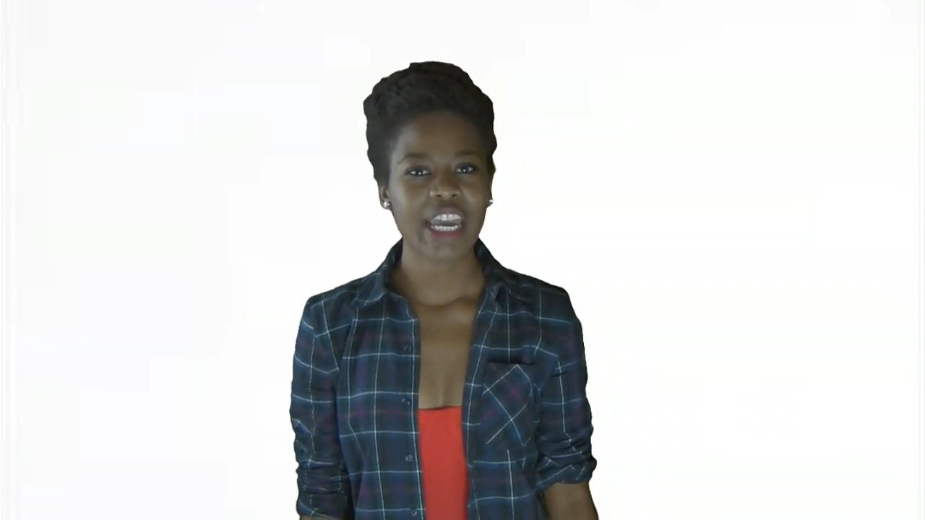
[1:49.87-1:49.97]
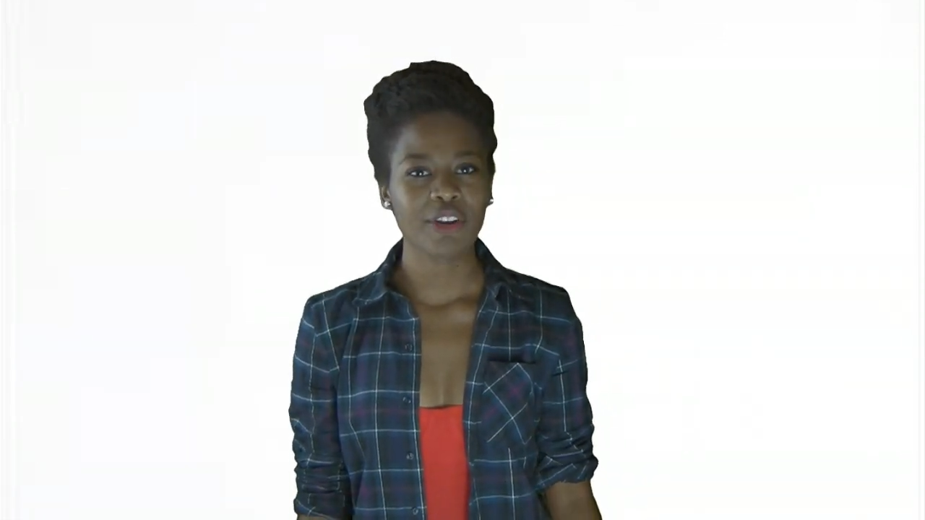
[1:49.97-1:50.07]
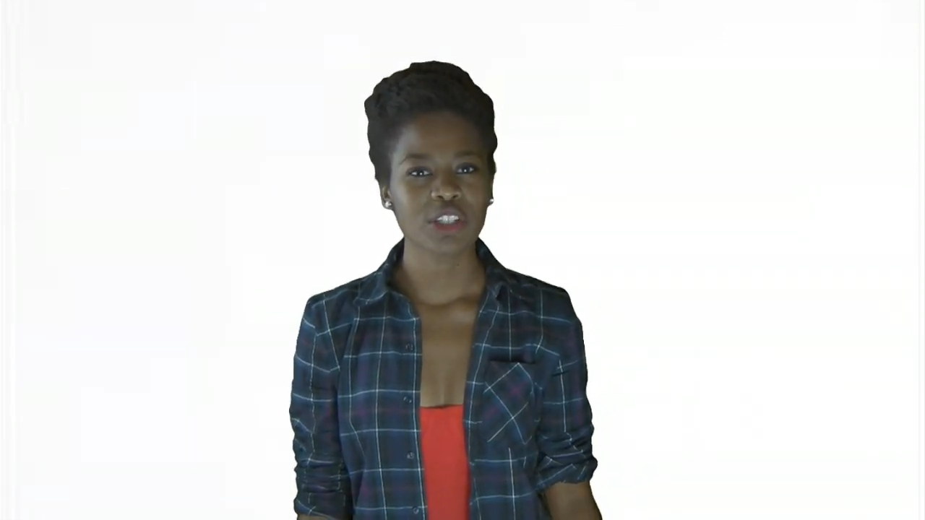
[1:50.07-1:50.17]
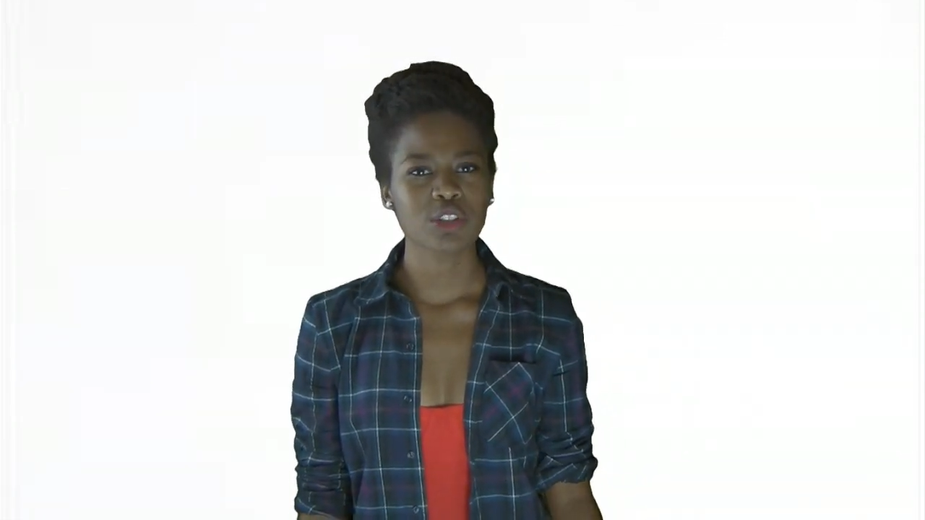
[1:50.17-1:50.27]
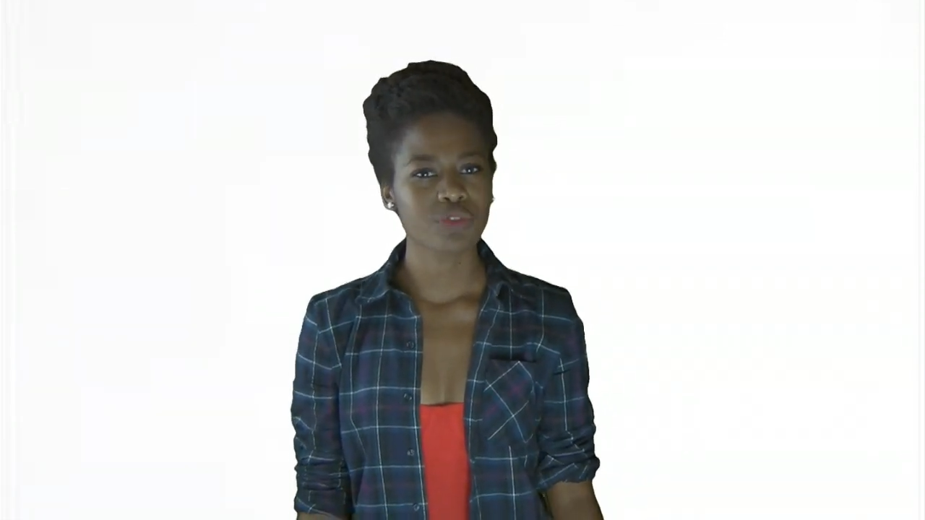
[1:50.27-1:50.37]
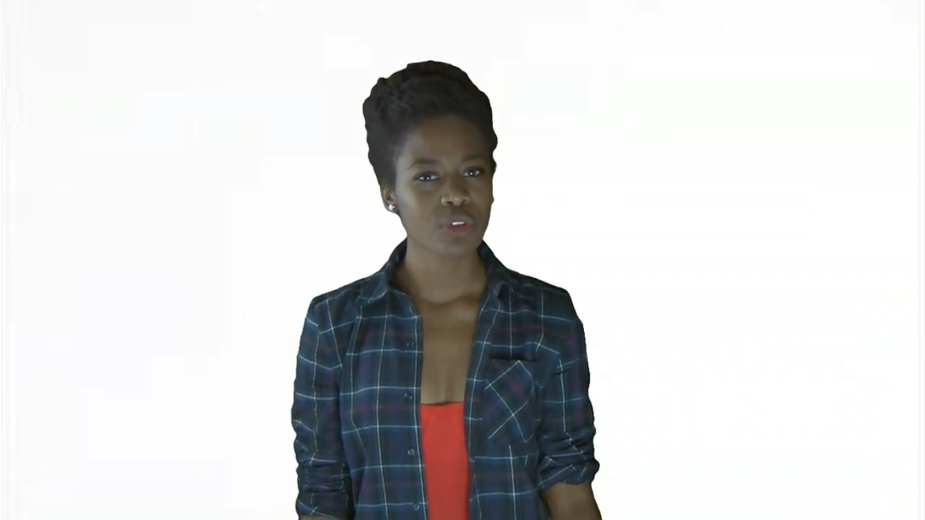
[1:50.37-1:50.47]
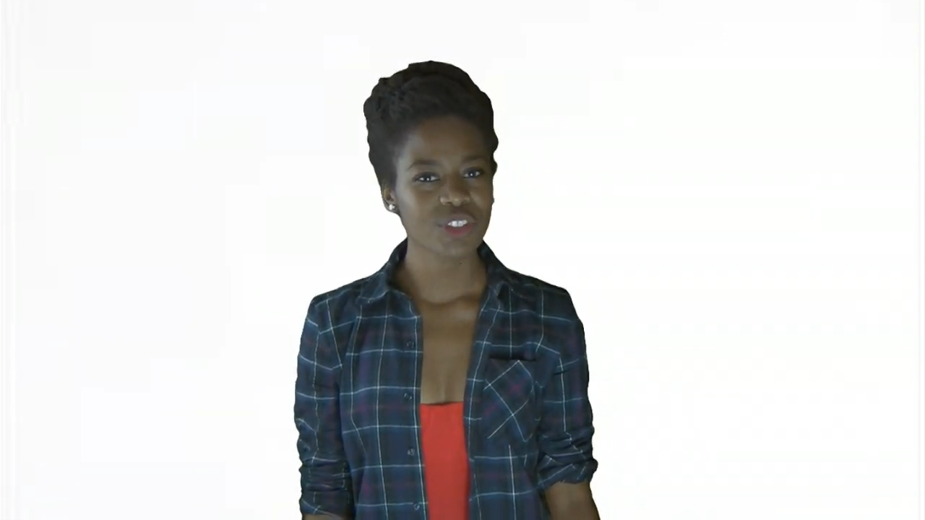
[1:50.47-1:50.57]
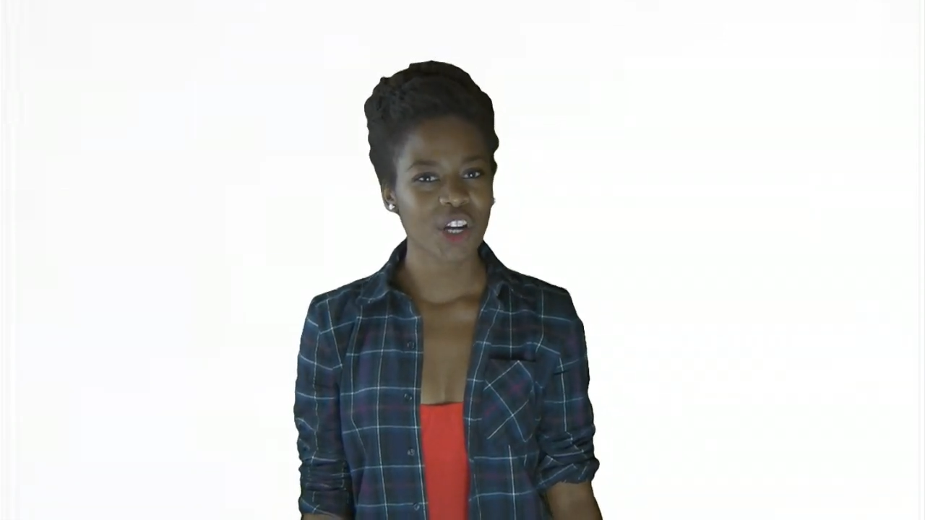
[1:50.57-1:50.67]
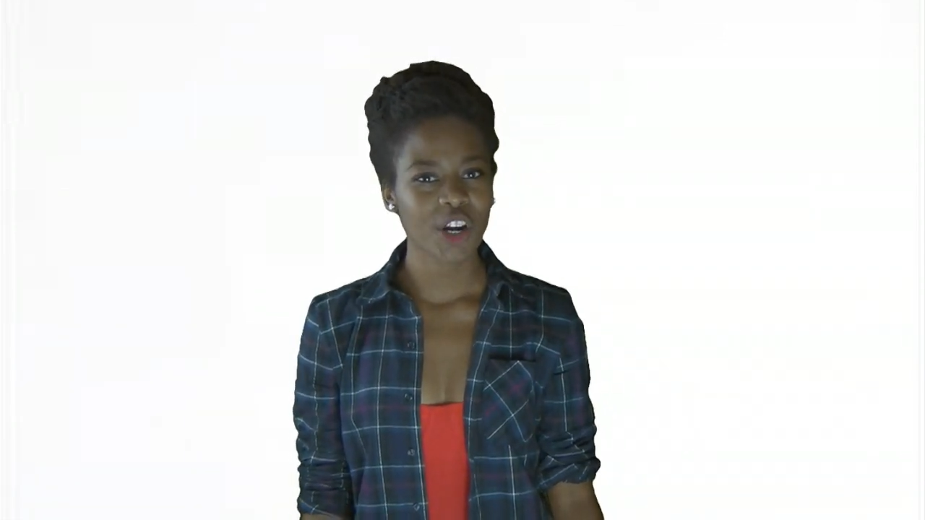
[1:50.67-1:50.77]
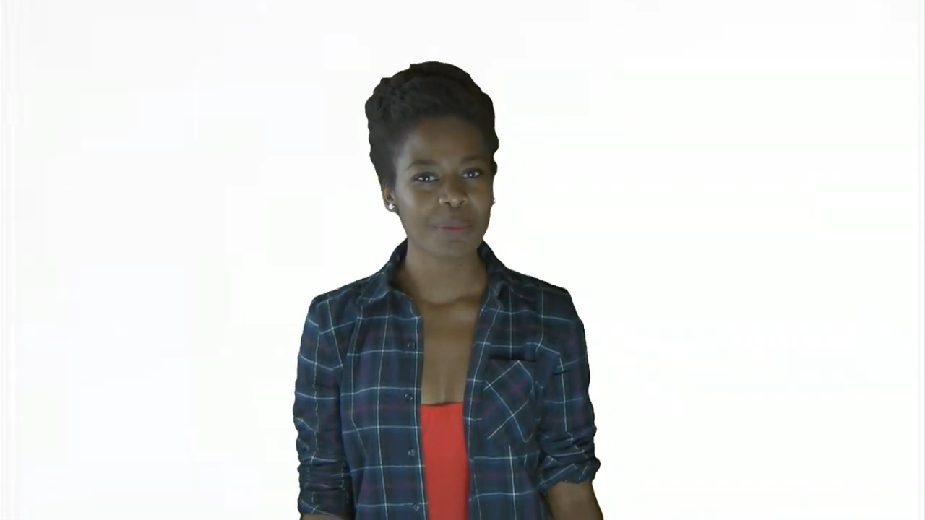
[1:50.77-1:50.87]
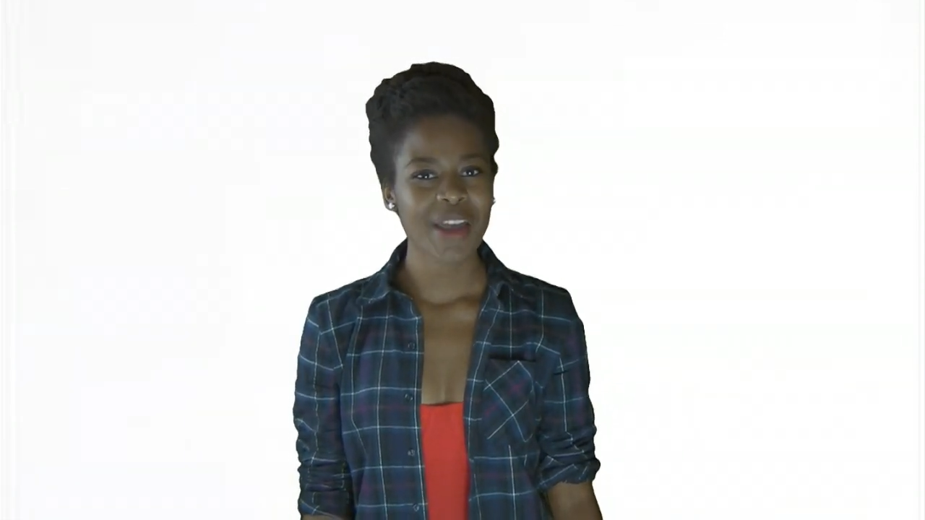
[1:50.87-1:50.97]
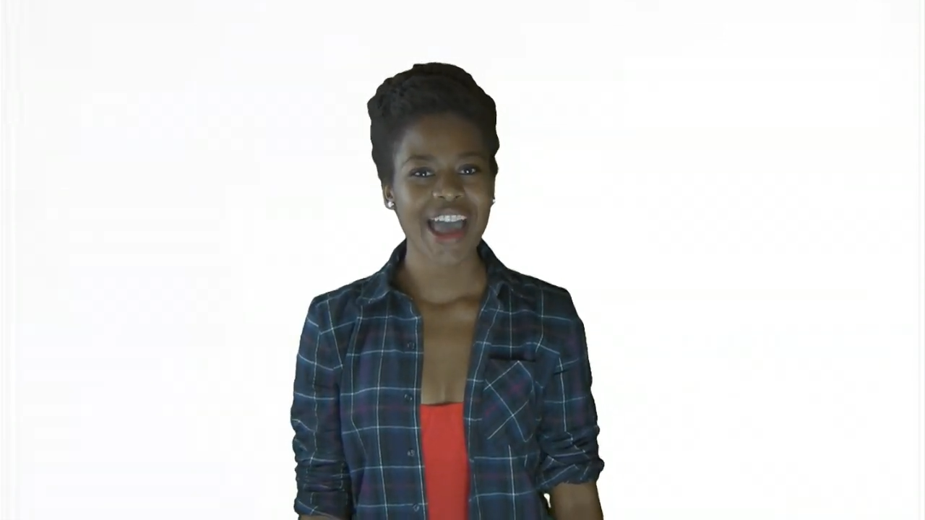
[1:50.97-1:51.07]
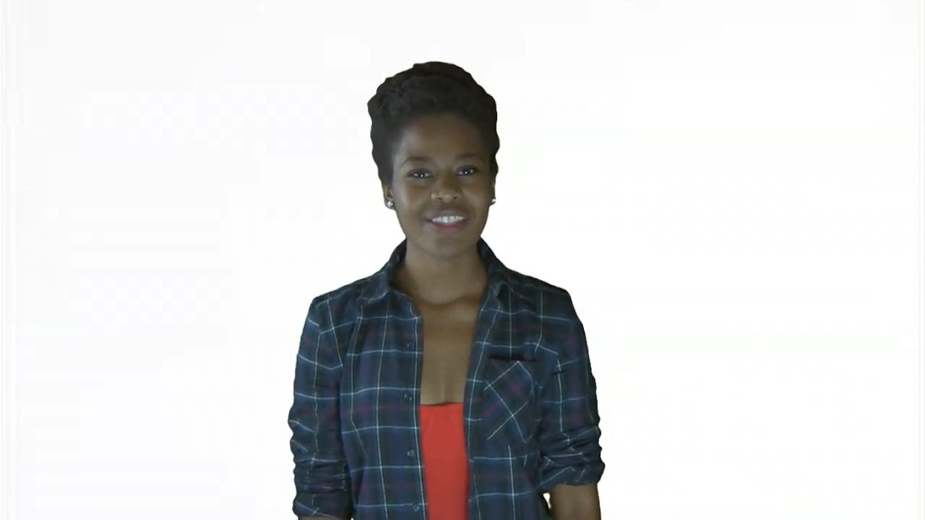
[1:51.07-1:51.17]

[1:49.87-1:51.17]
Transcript: carry to full term,